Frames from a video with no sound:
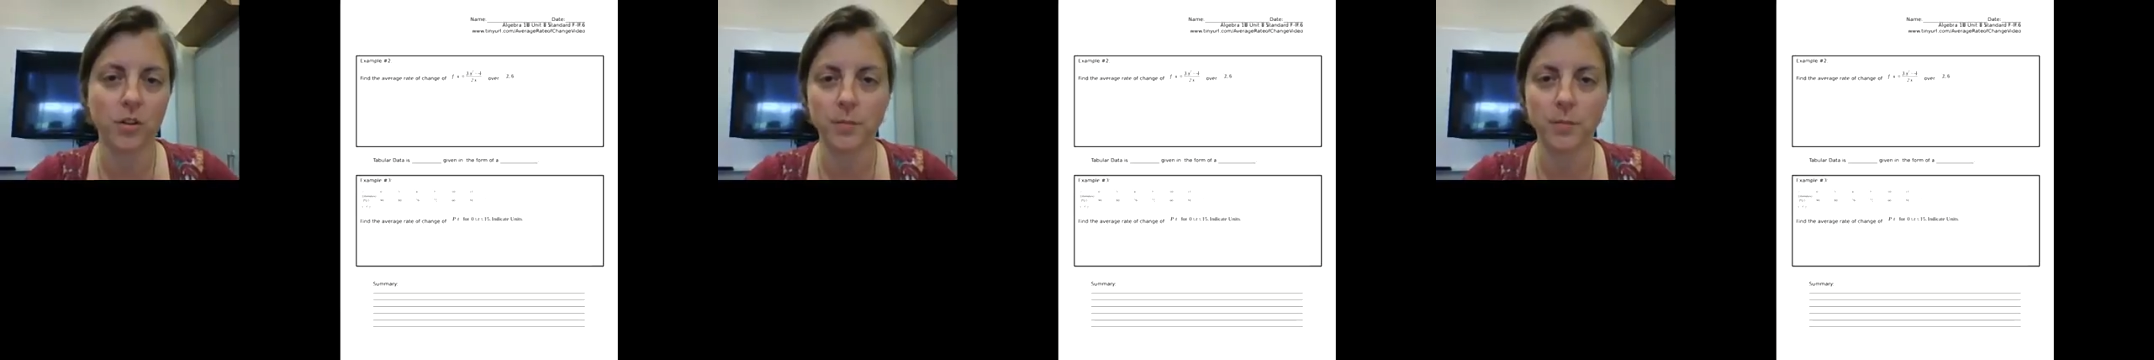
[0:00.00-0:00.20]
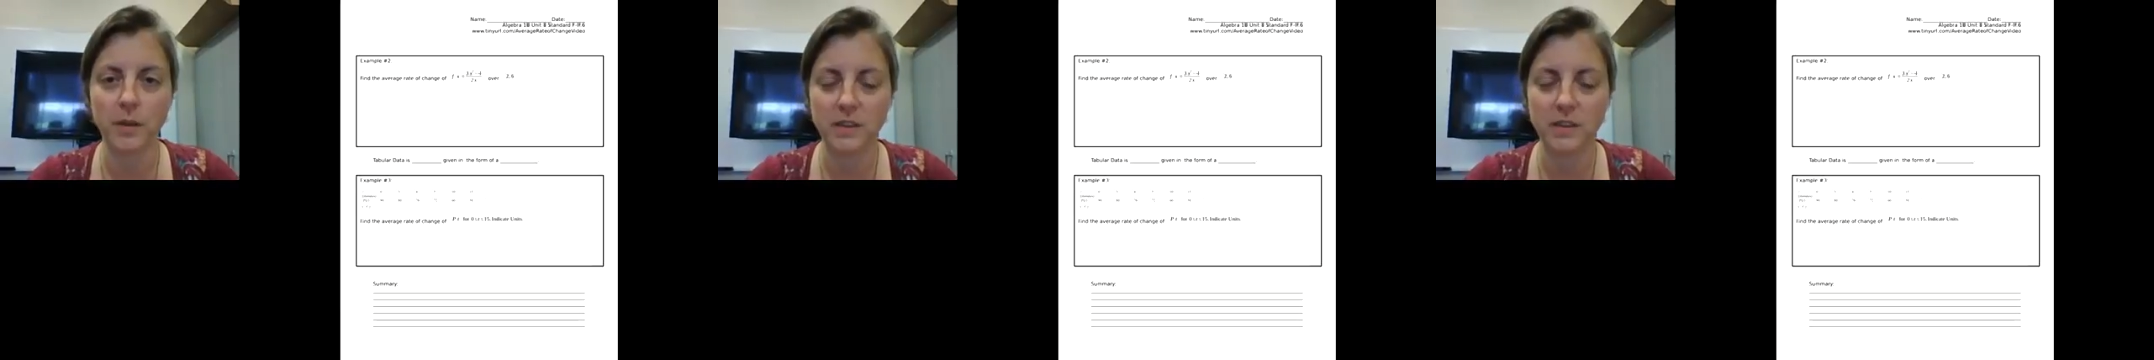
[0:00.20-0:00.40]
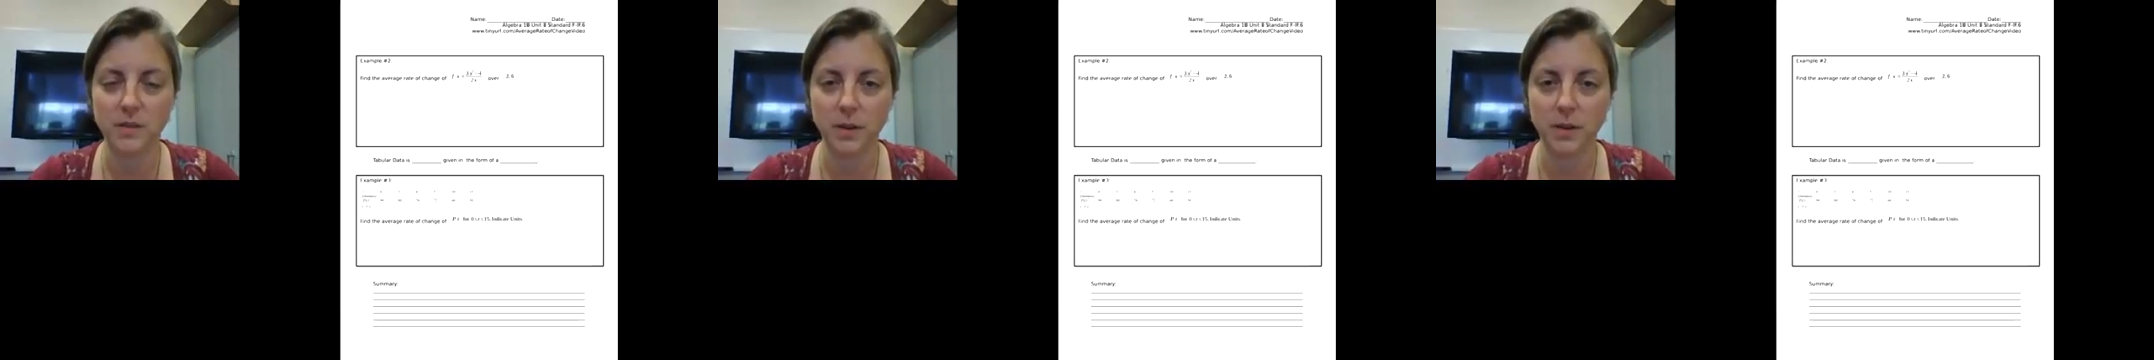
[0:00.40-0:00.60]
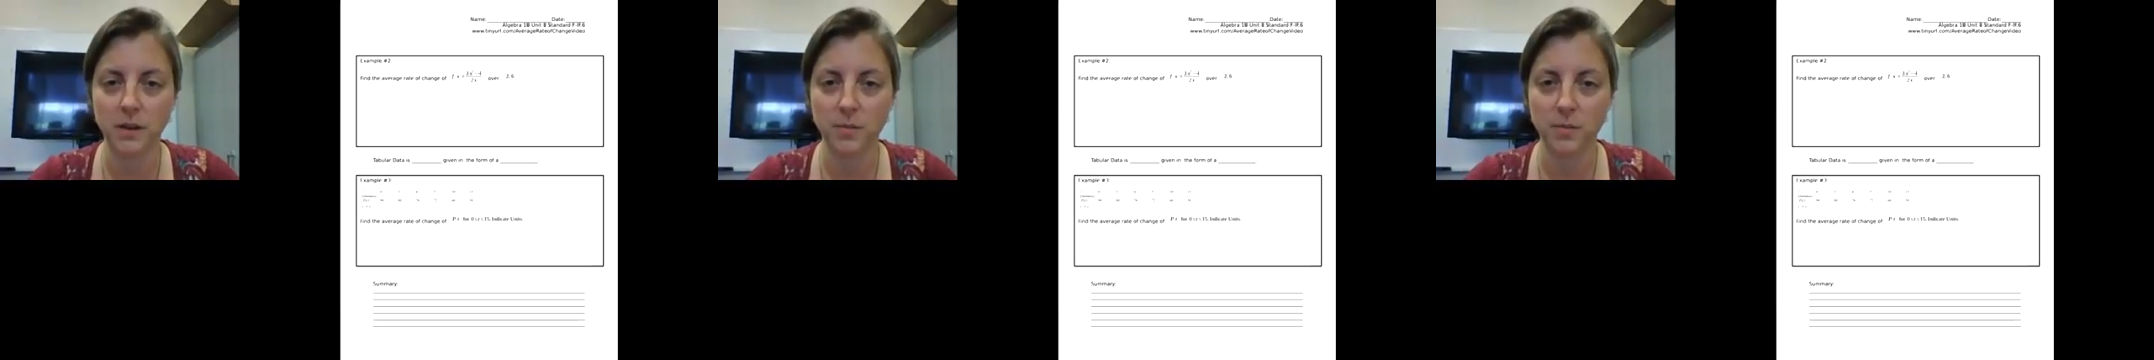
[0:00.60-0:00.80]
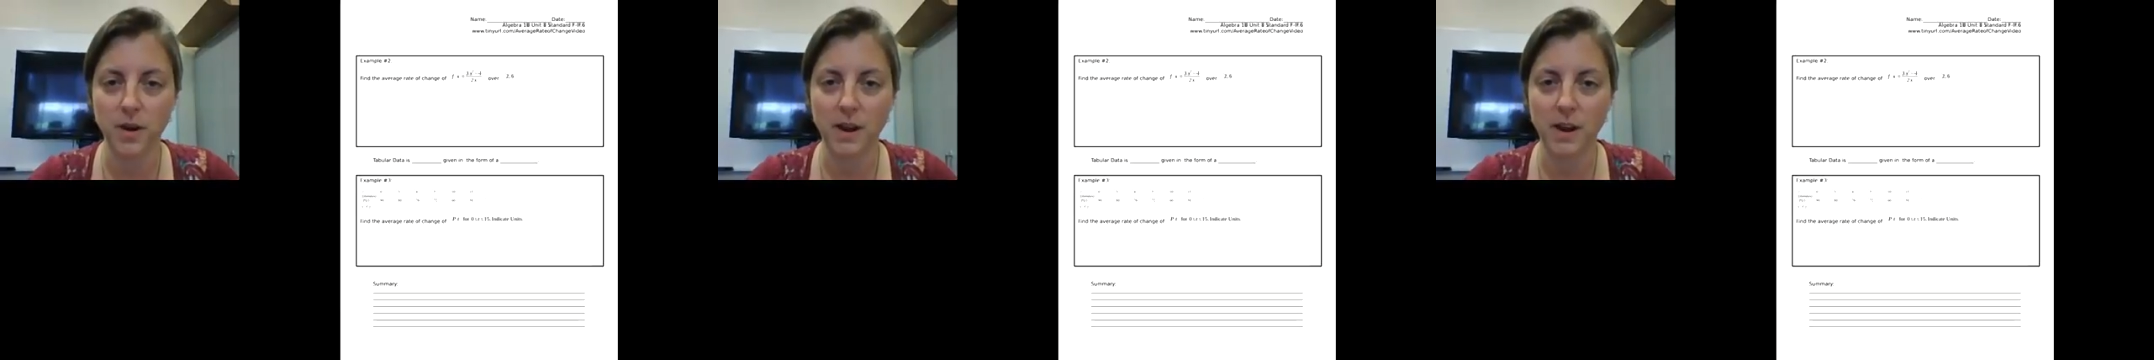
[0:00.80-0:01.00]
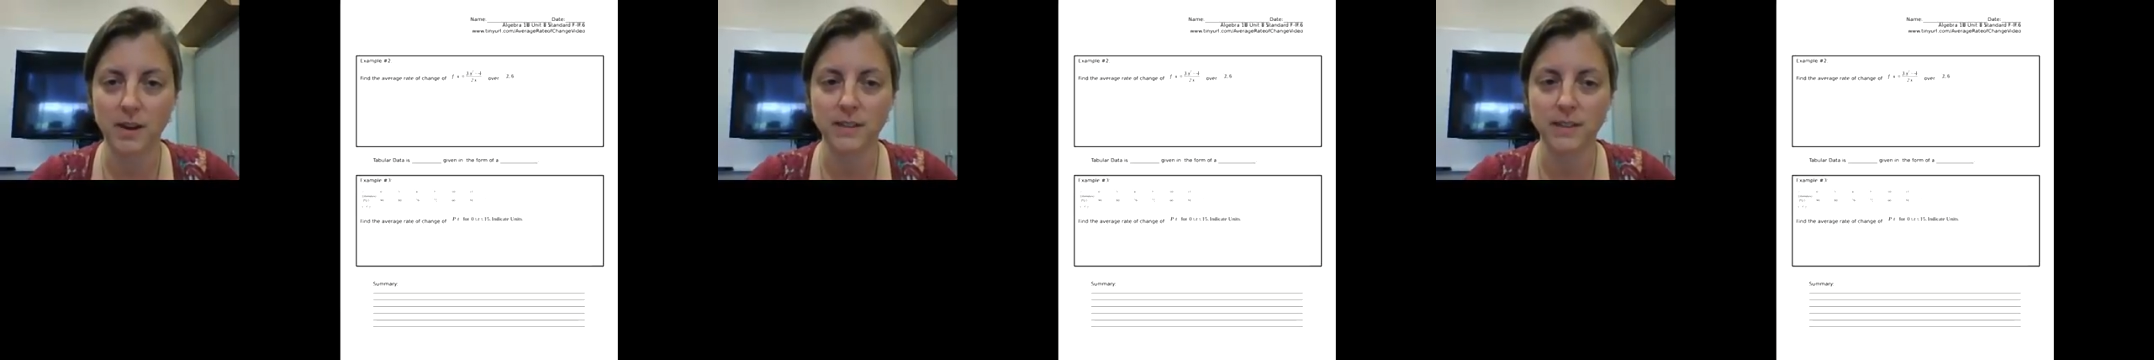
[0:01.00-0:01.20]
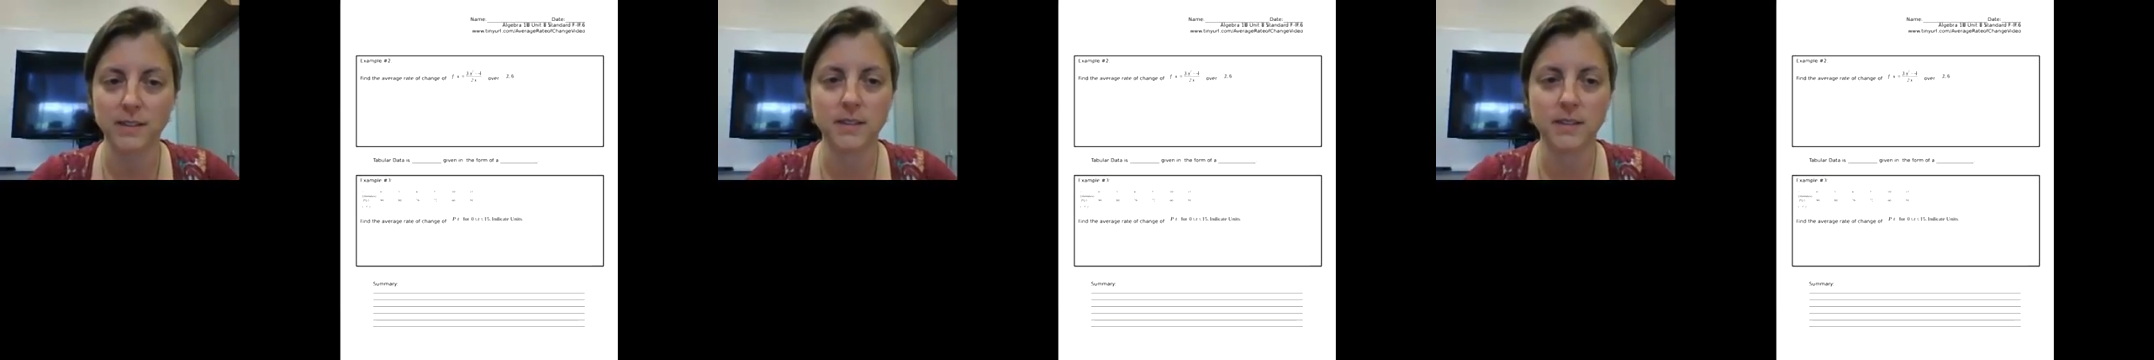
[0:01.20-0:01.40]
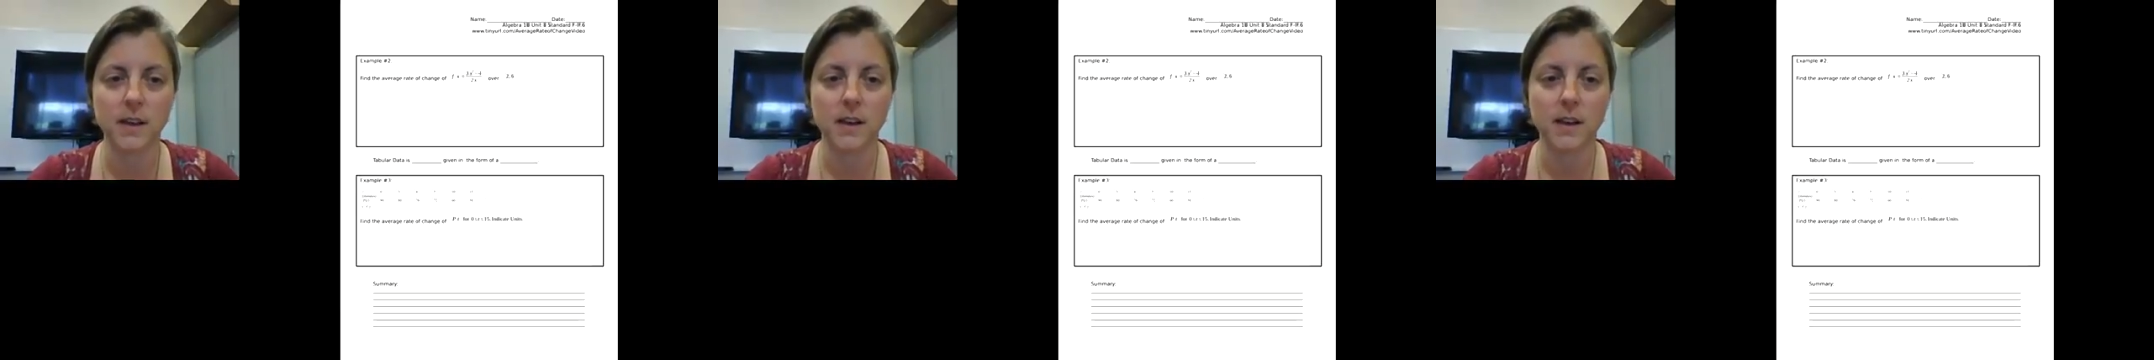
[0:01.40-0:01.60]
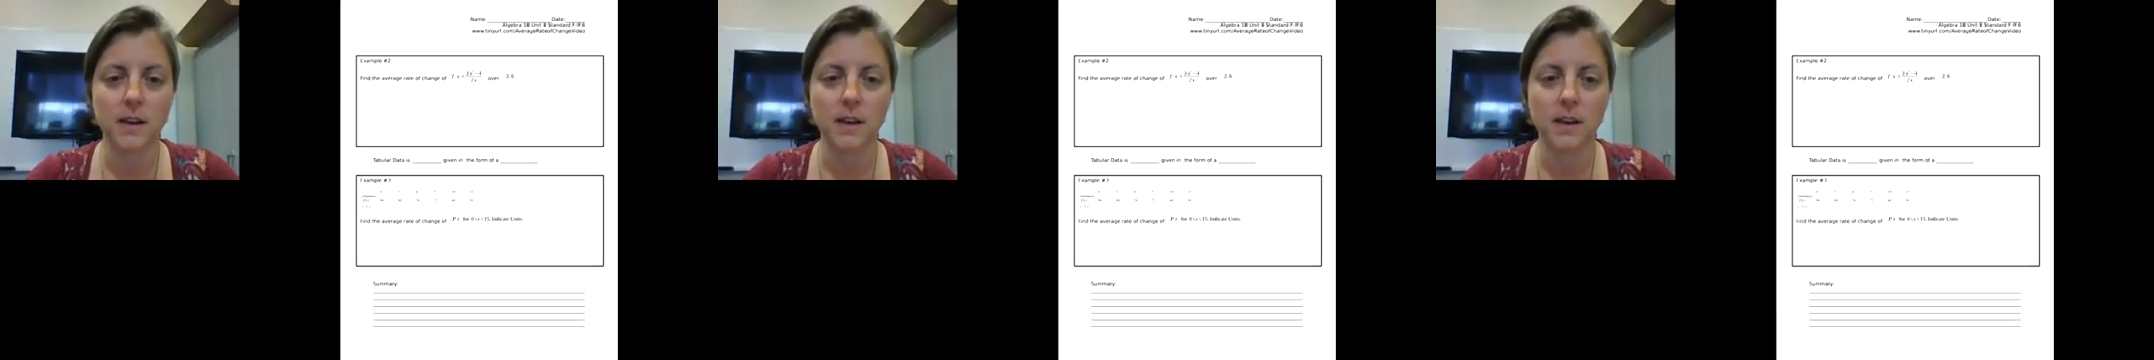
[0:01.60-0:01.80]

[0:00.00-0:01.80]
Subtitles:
or it could be independent practice.